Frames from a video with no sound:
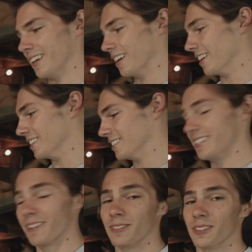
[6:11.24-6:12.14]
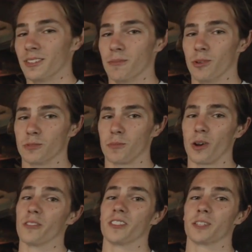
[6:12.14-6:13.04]
and definitely the most
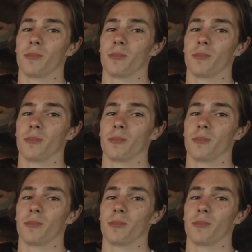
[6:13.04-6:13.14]
perfect